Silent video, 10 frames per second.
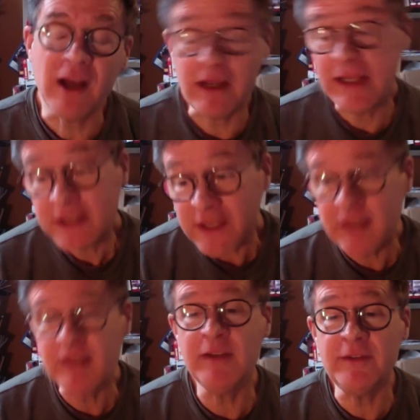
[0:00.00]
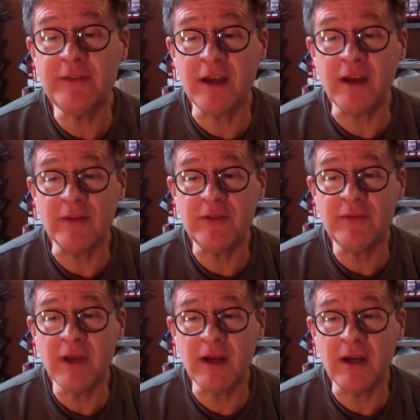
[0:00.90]
Uh, inking is,
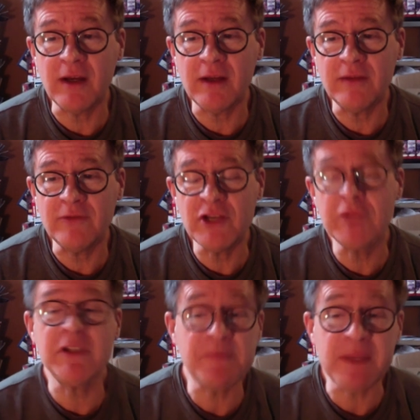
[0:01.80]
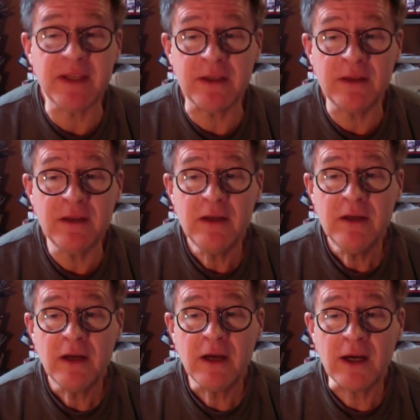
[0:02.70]
generally speaking,
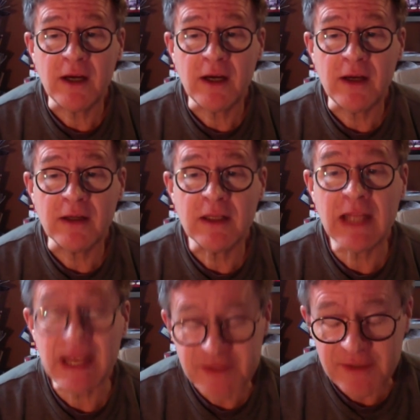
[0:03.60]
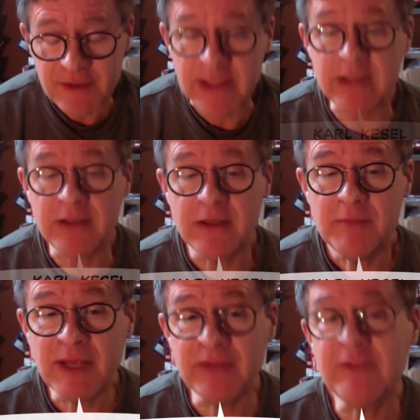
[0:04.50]
uh, classically
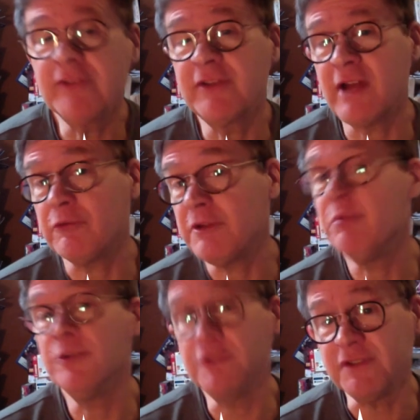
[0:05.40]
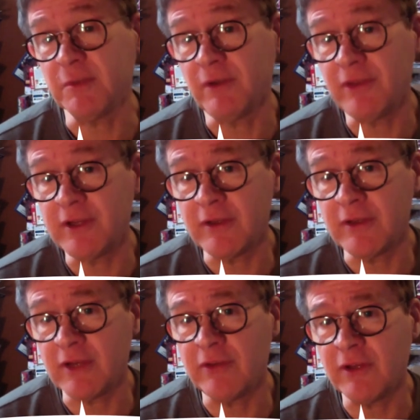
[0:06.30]
pencils are not reproducible. They're,
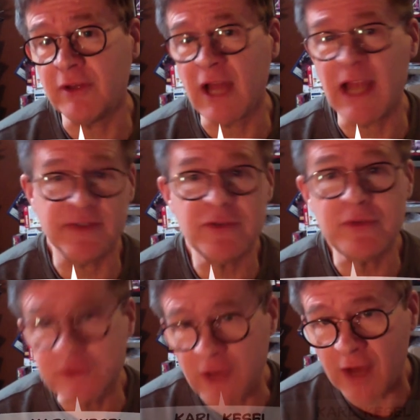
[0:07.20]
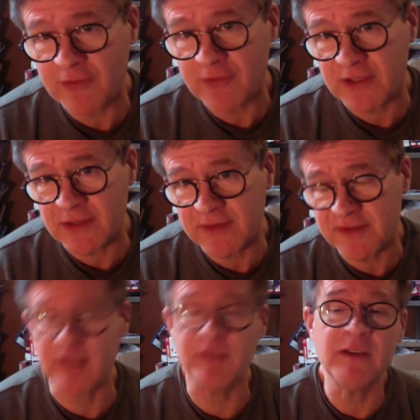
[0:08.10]
they're, the line is too soft and
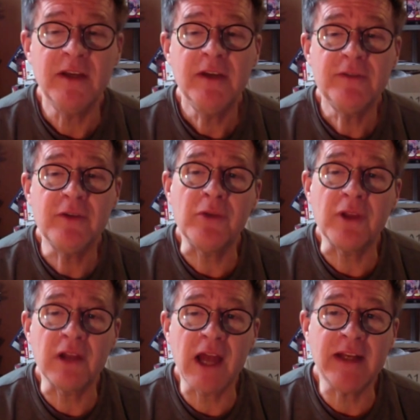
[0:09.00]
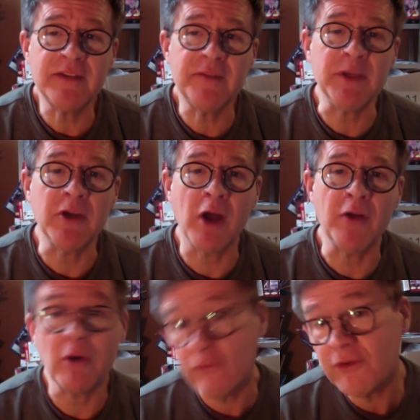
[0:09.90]
indistinct. So the line has to be
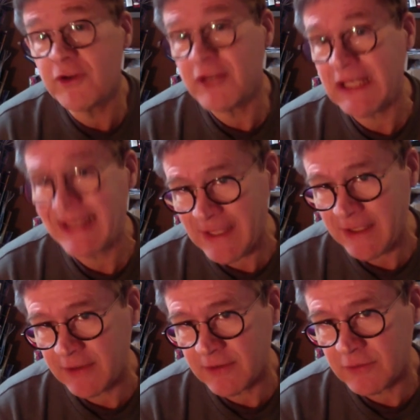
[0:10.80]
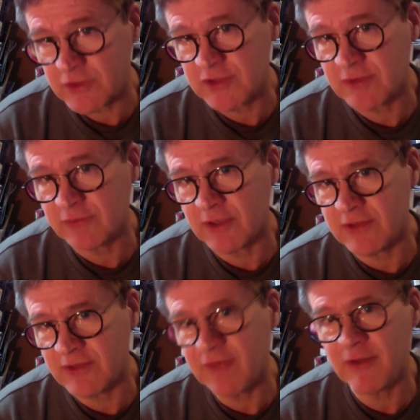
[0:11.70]
gone over in ink, which is a very
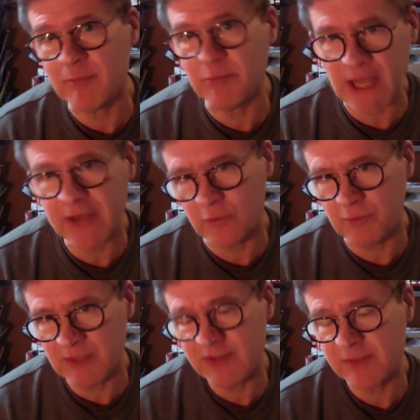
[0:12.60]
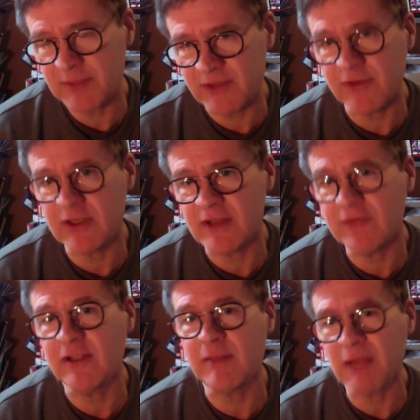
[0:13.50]
definite black and makes the page very
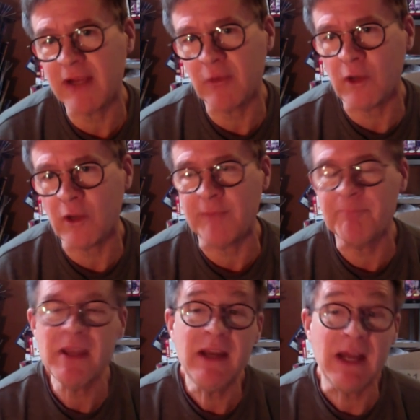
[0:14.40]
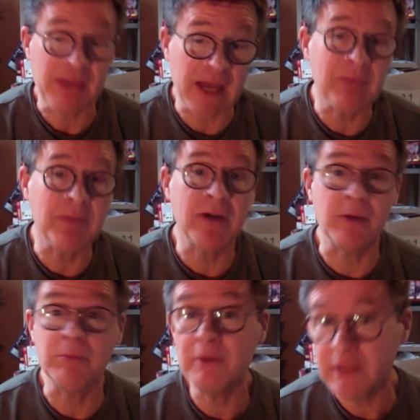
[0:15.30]
definitely black and white, and that can
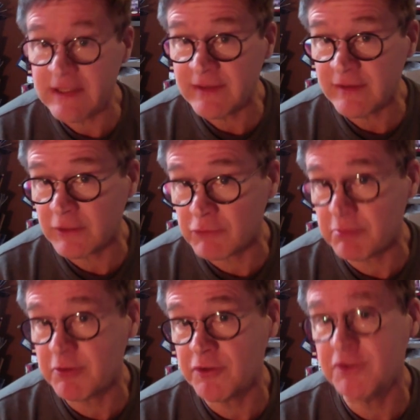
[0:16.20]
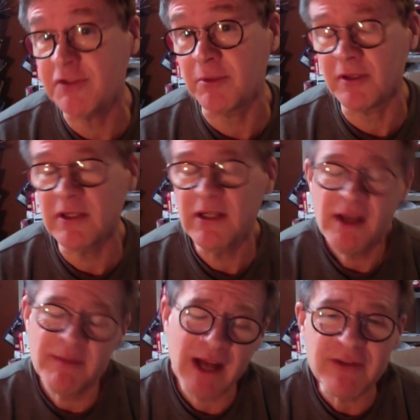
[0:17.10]
become easily reproducible.
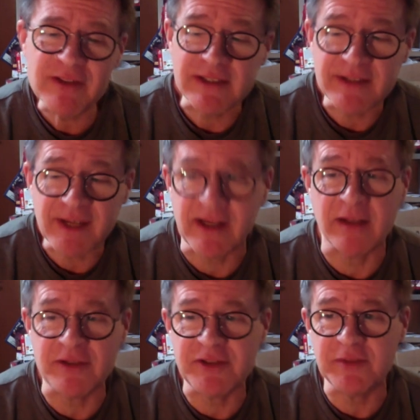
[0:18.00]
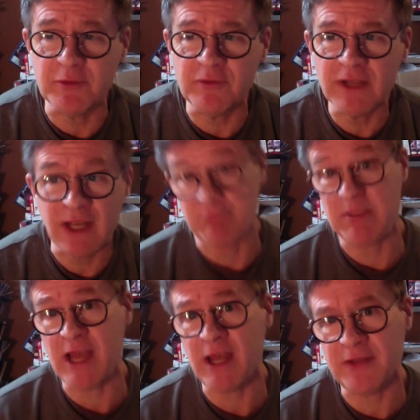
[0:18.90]
I mean, obviously technology's moved kind of
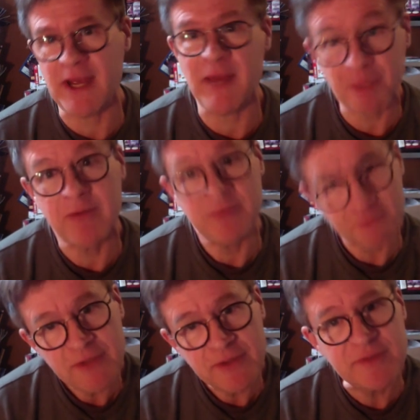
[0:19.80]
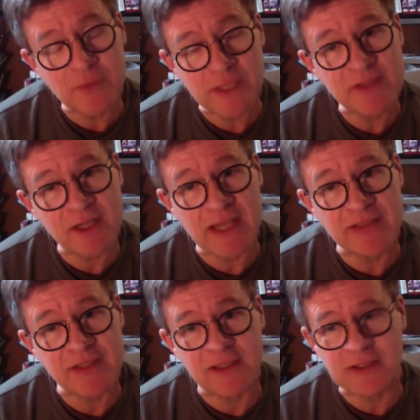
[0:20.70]
beyond that, but this is the way it's
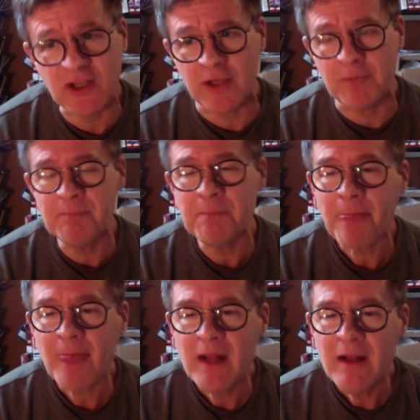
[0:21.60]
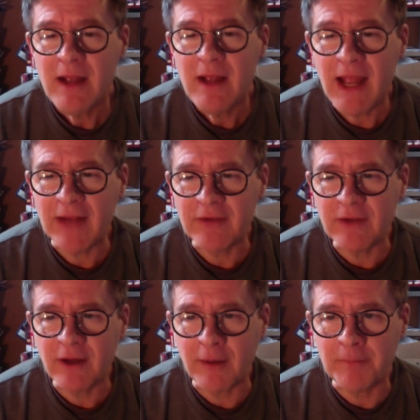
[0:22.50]
classically done. And
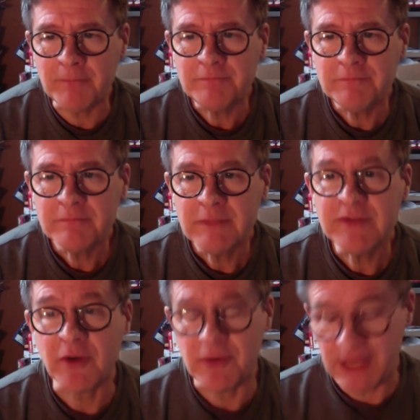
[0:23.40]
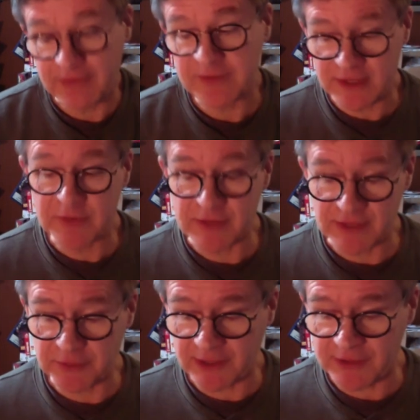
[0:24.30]
um, so as an inker,
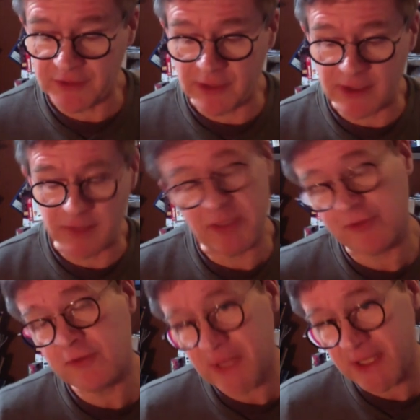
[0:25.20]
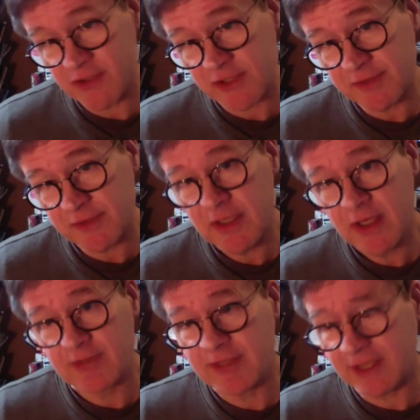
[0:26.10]
that's what I do. I get penciled pages.
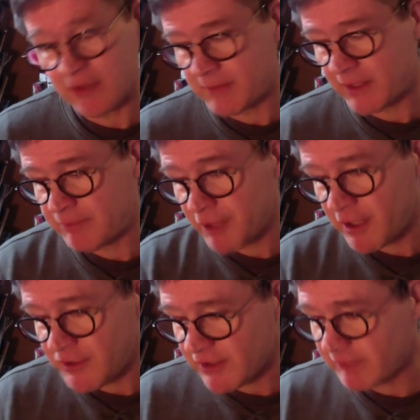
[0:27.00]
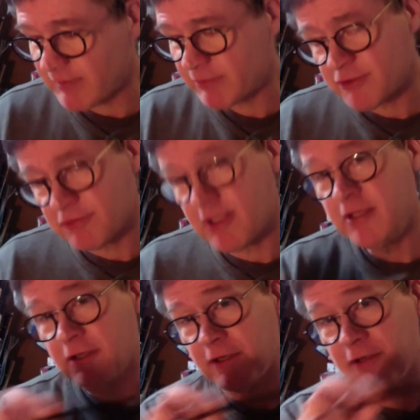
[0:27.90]
I take out my brush. I have my brush right
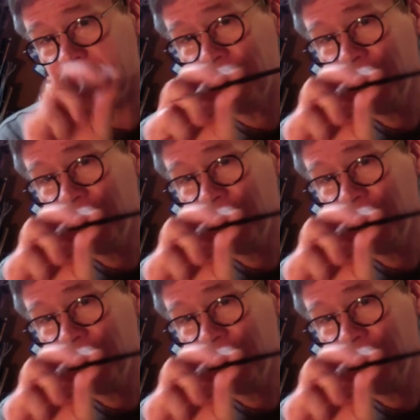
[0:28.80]
here.